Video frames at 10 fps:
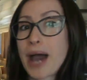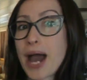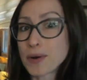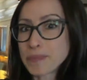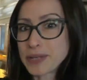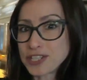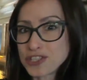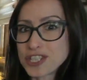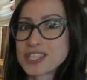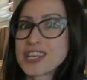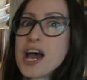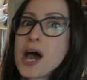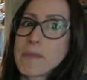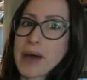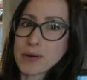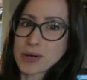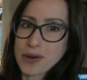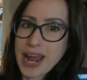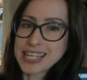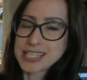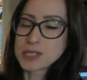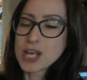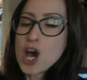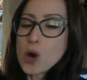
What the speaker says: Power pinches, power grasps.